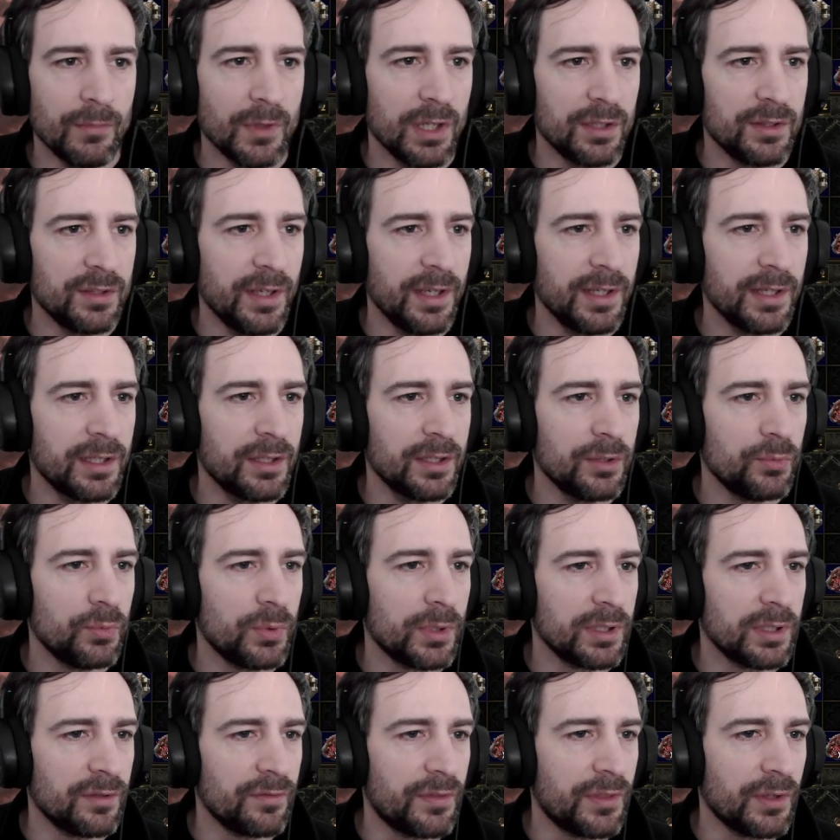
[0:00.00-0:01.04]
take
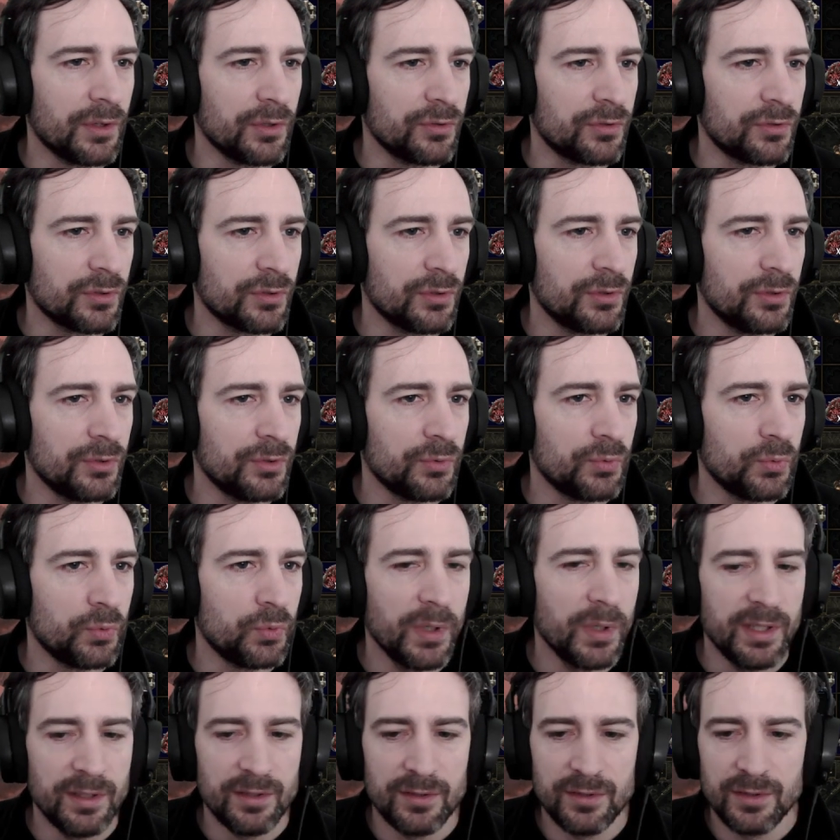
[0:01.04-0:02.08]
one of those
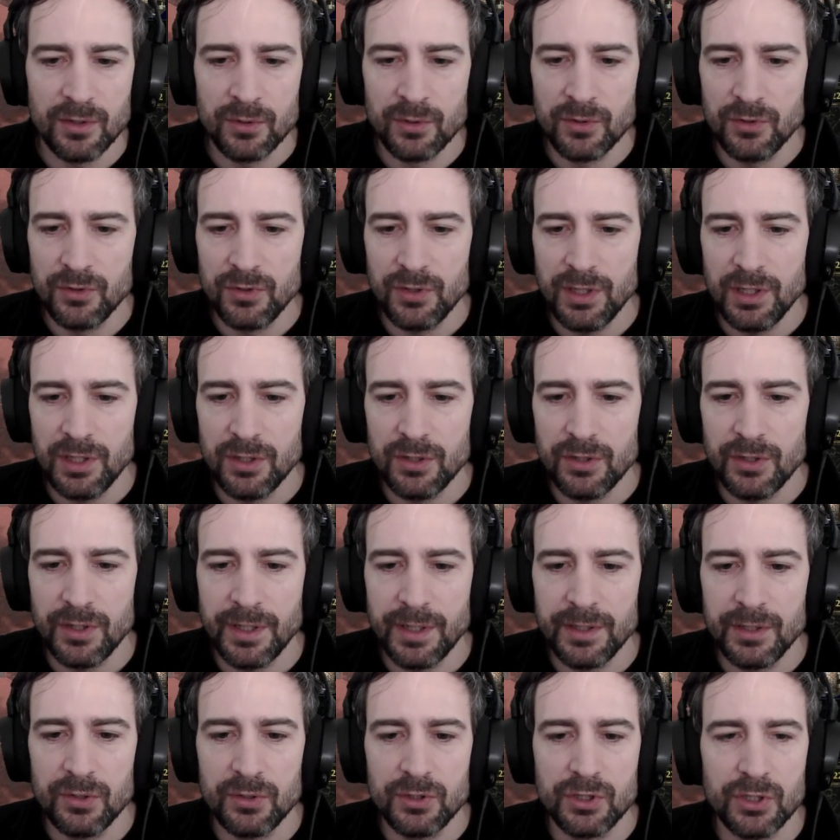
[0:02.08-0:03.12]
Waystones here
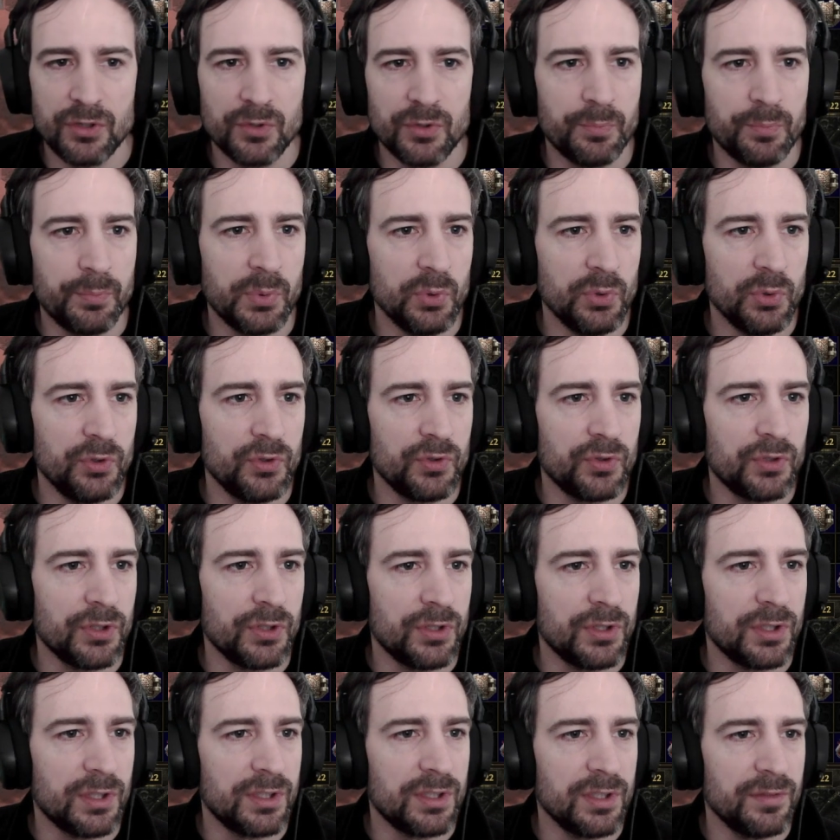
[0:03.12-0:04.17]
and you just boost
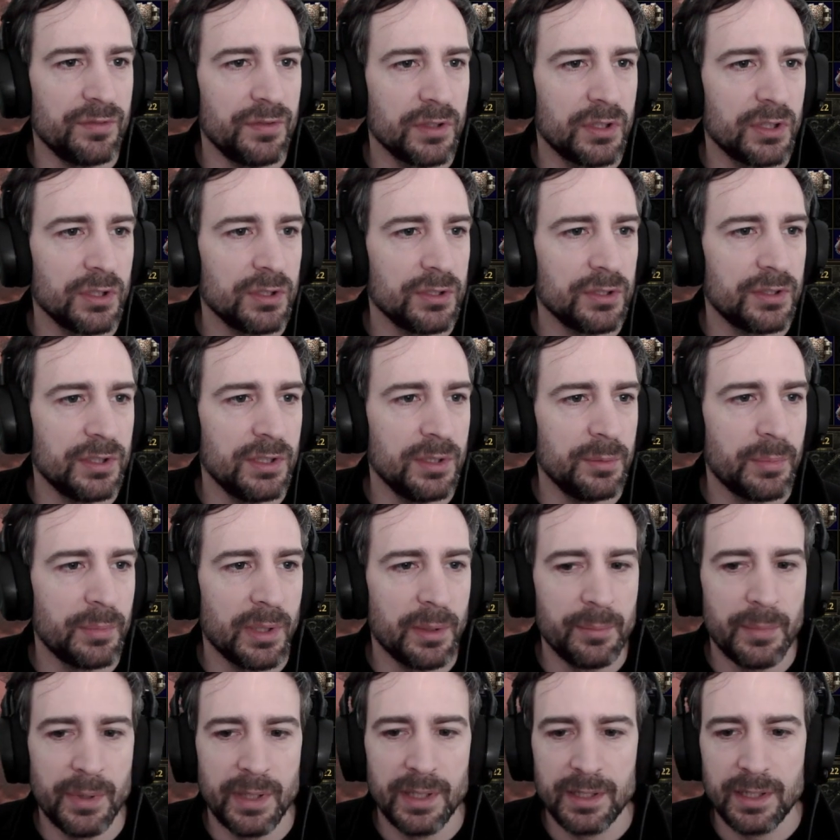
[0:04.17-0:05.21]
the difficulty by
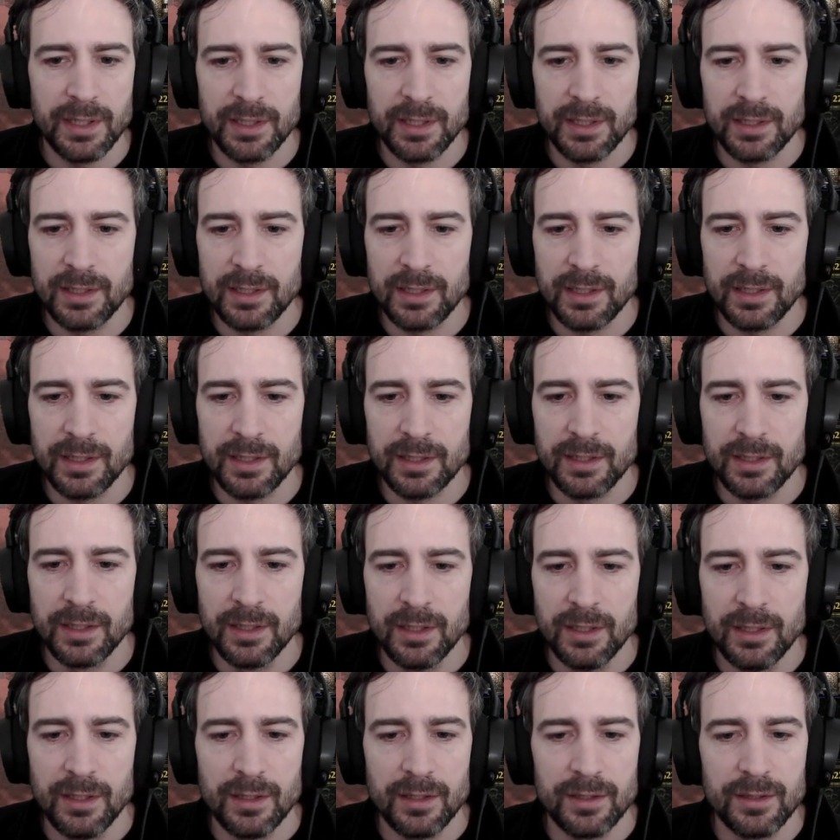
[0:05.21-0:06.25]
making it like
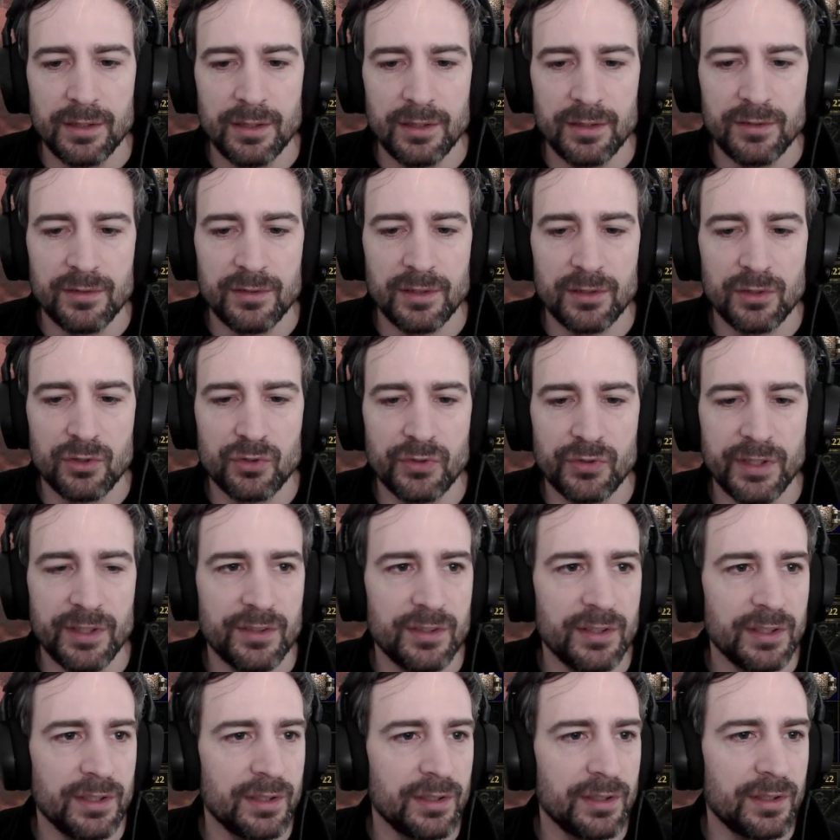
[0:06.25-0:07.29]
this,
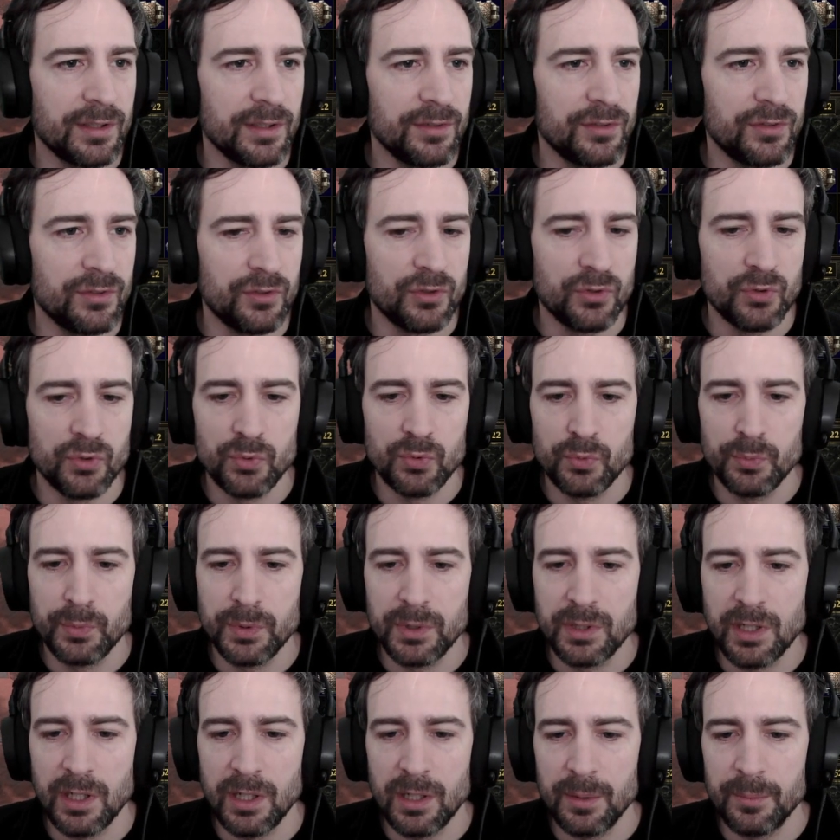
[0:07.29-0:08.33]
increasing this to
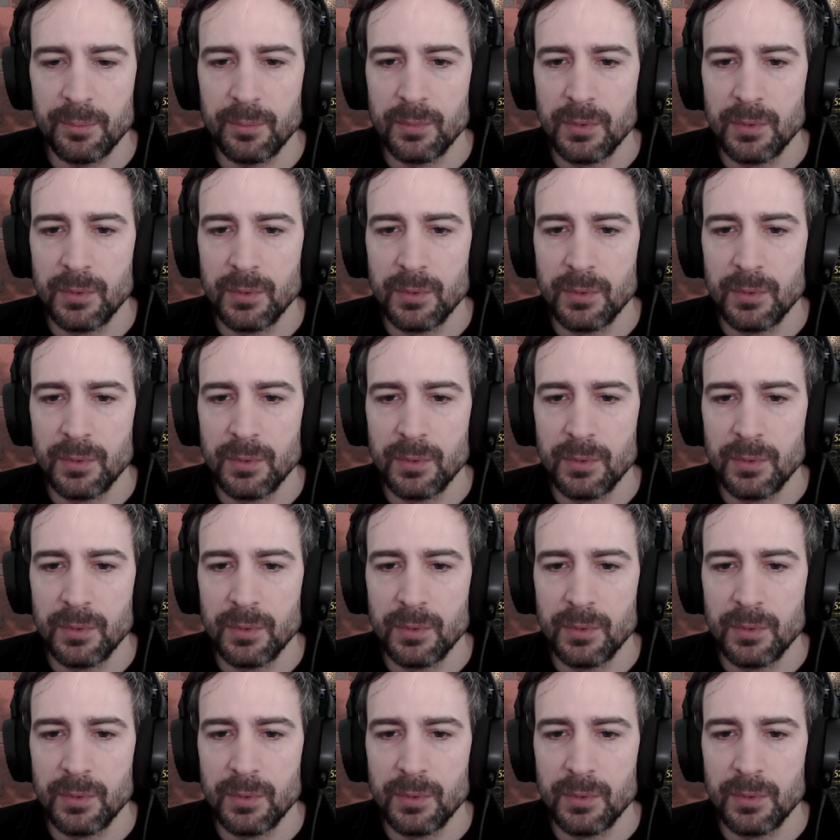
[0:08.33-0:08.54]
become